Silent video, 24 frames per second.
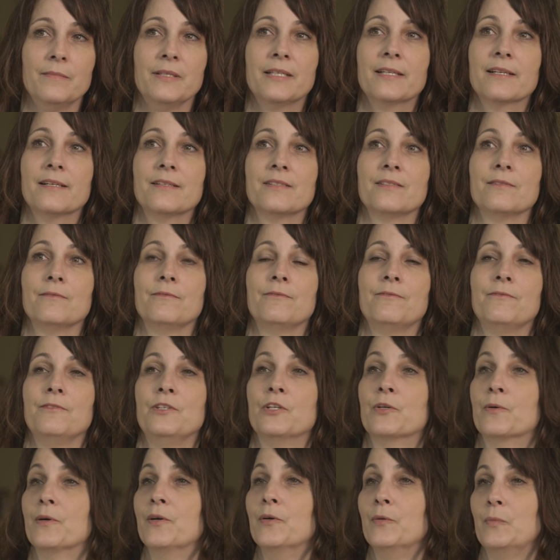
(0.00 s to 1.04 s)
because of
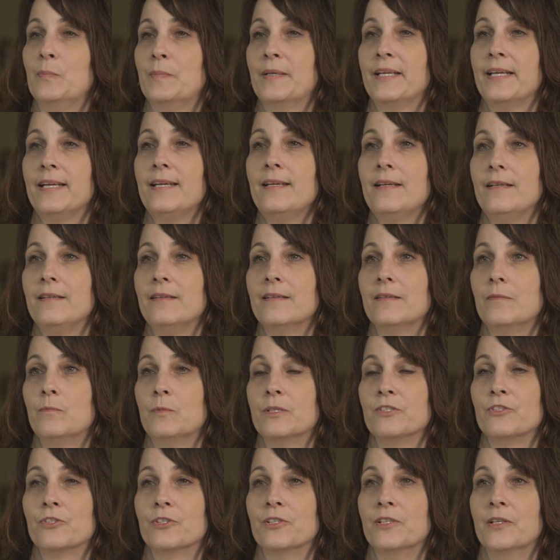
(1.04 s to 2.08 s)
your own pain and
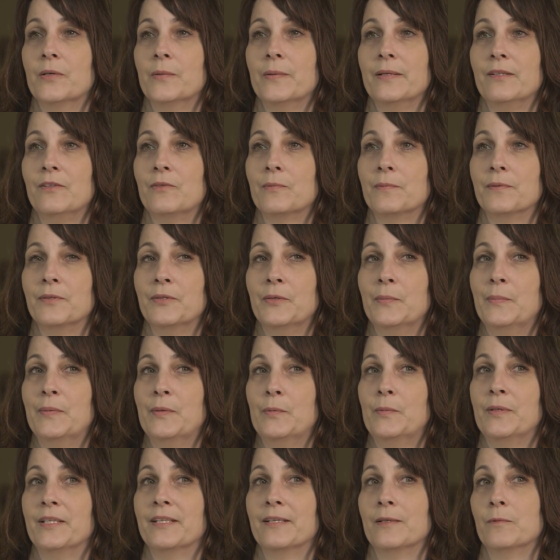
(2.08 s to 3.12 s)
what you're going through.
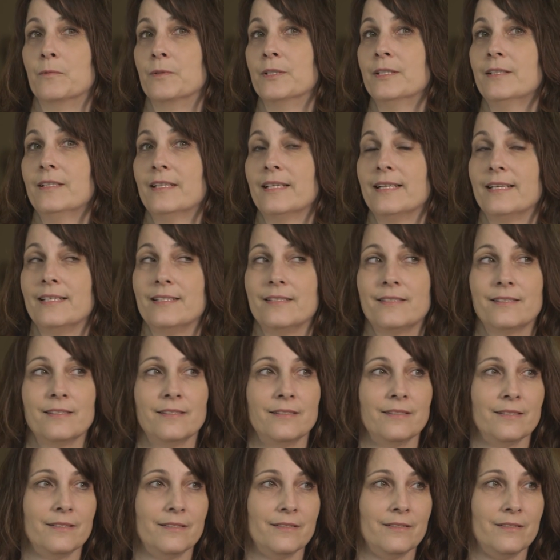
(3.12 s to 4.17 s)
But what I realized
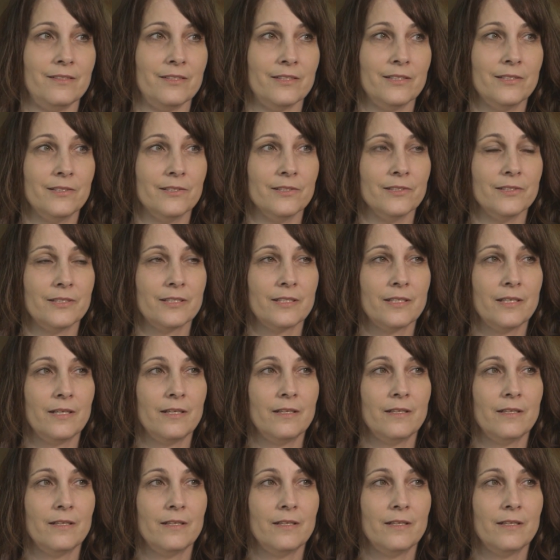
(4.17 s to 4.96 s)
as an adult